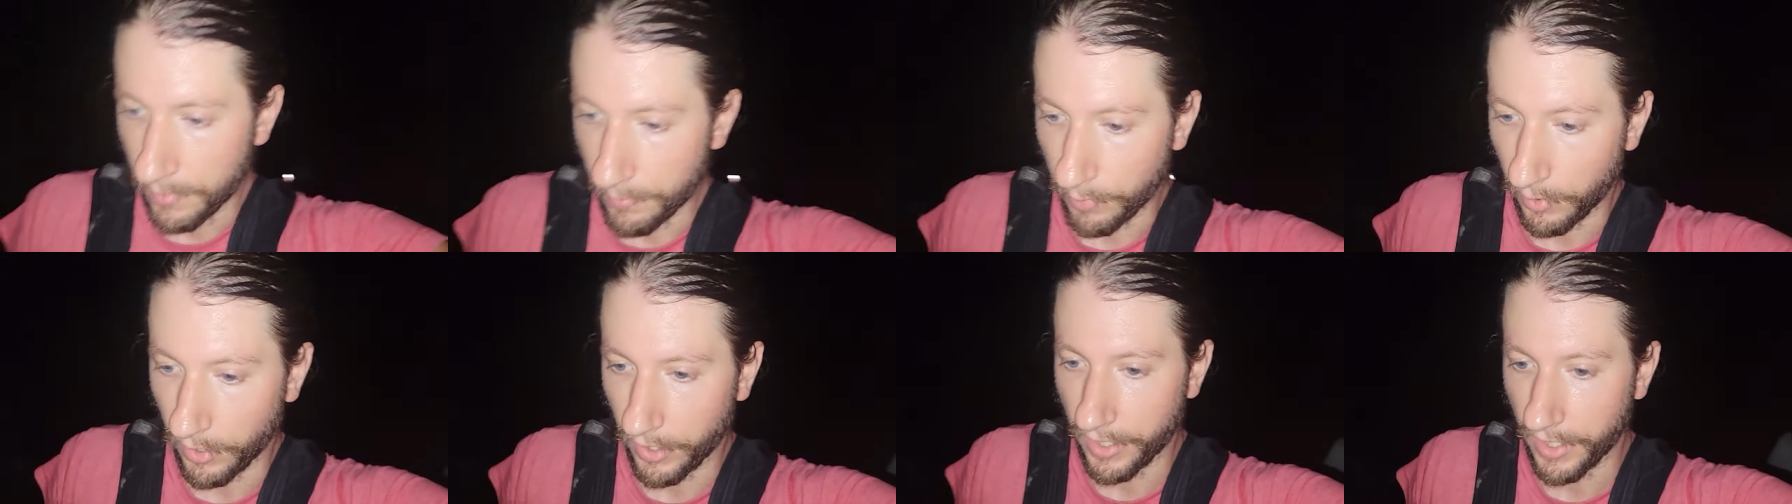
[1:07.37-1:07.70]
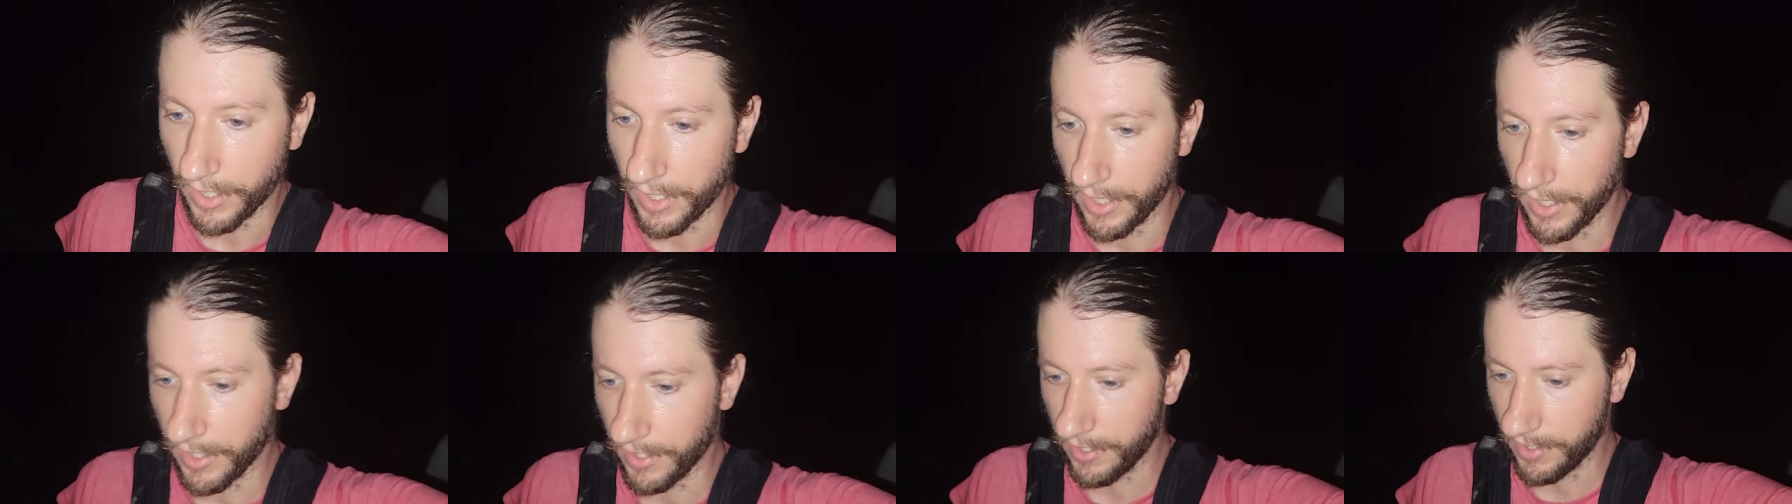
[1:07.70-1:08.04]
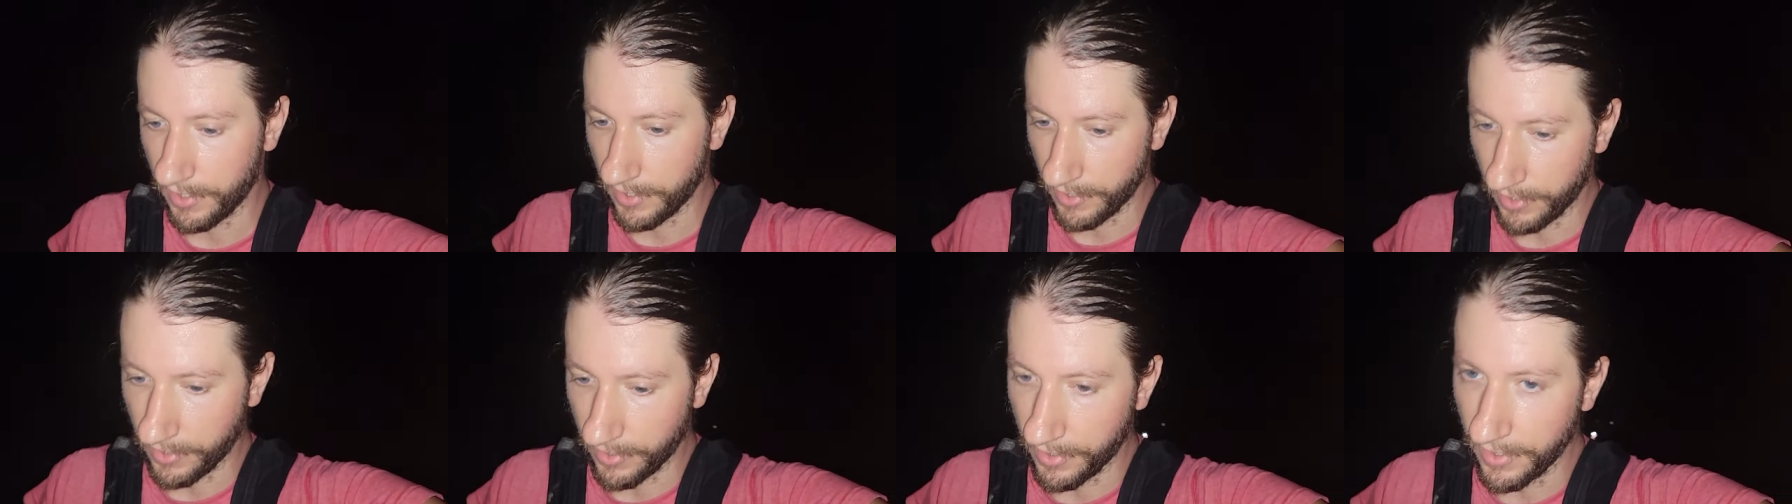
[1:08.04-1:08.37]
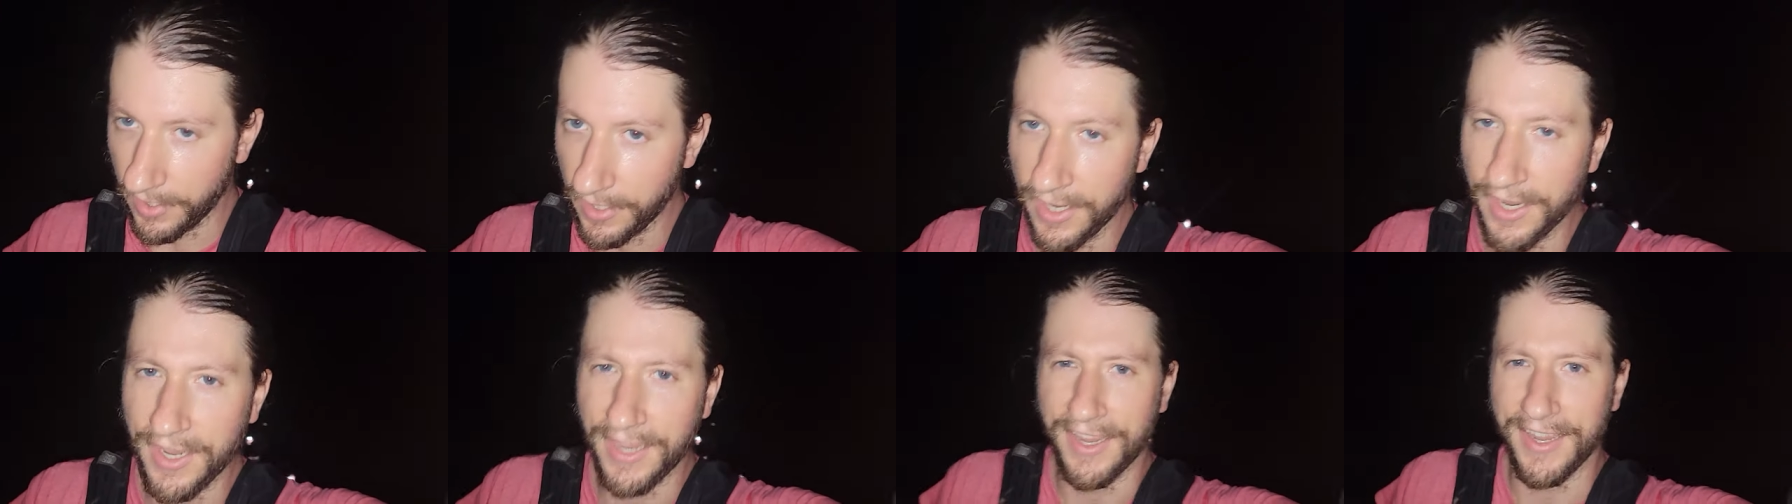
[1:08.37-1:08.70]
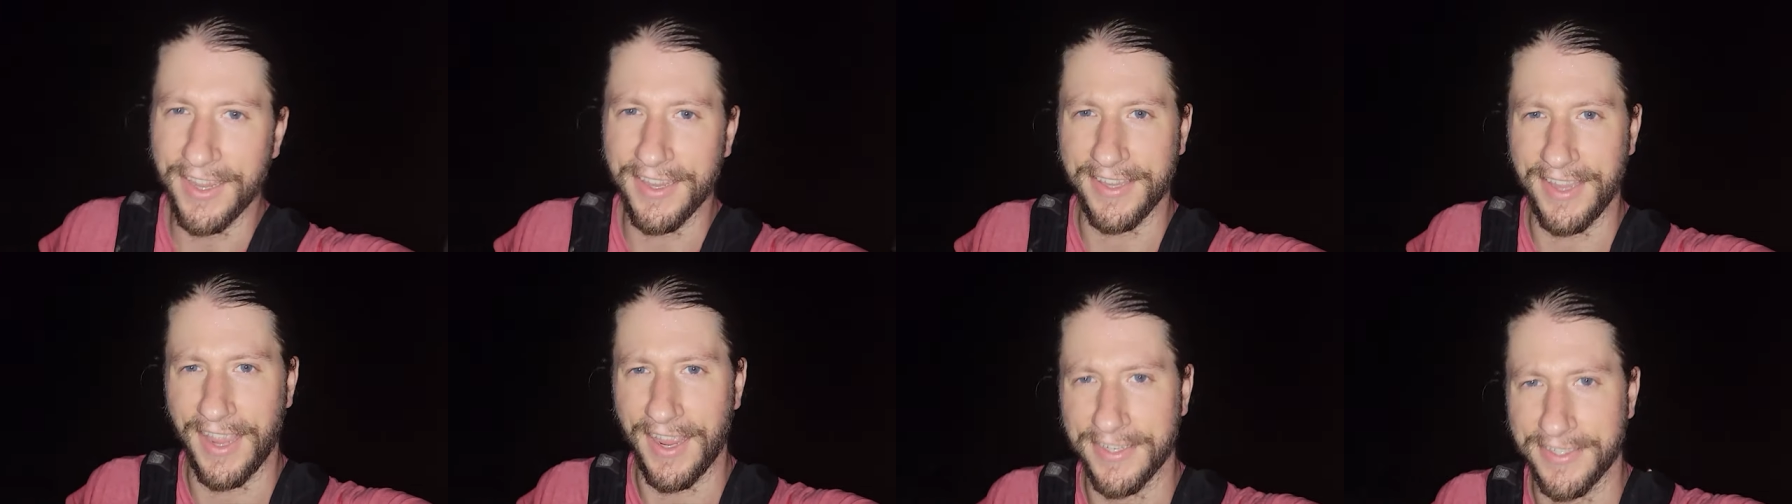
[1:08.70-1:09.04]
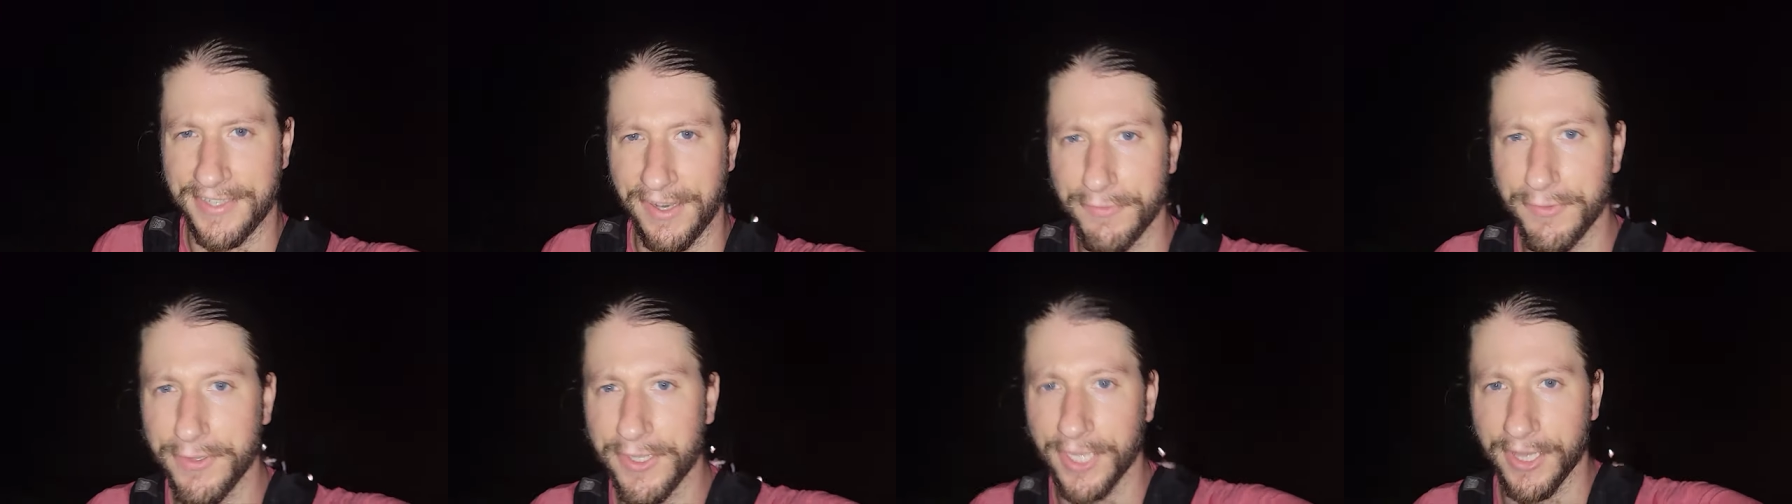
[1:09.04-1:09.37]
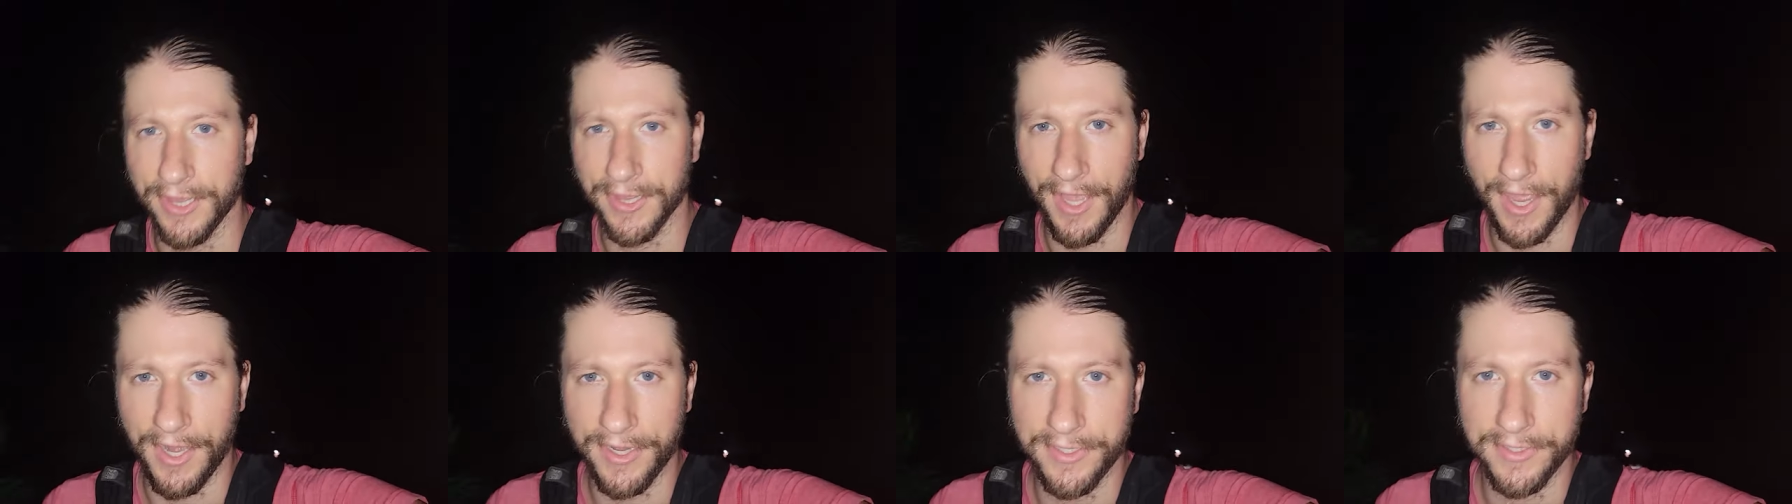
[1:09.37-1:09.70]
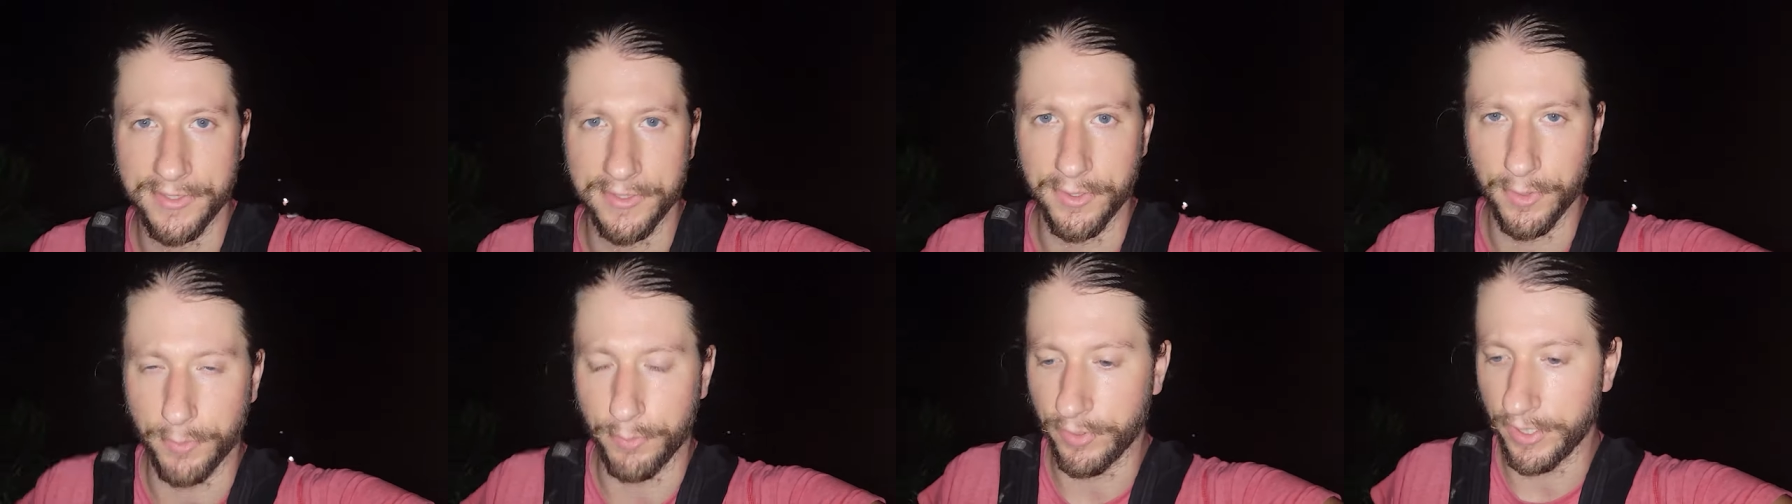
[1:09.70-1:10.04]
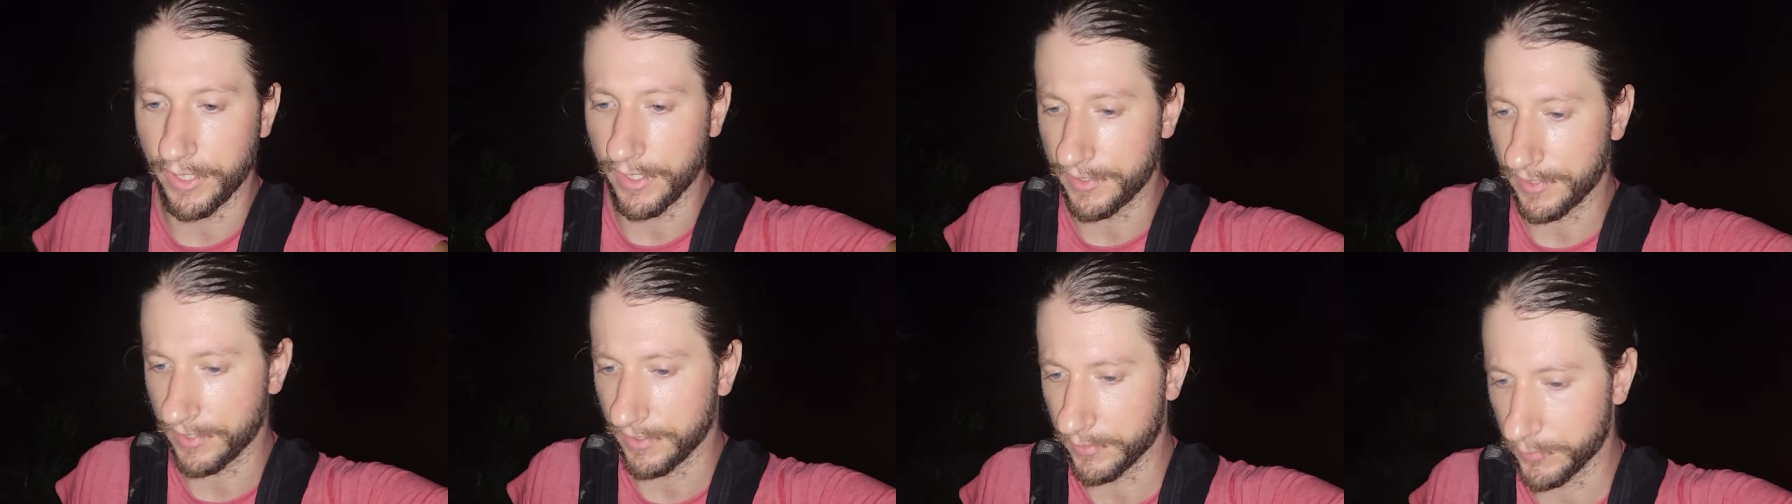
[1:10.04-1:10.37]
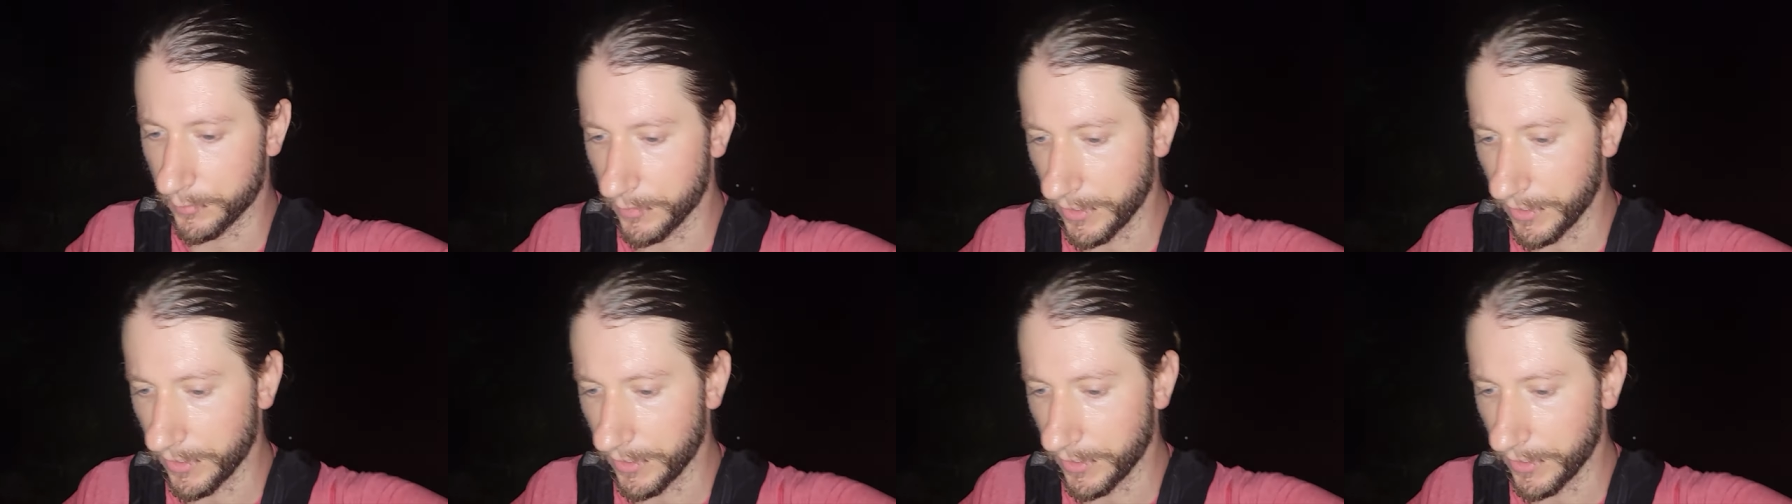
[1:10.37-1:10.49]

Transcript: But yeah, it's definitely a lot easier to breathe since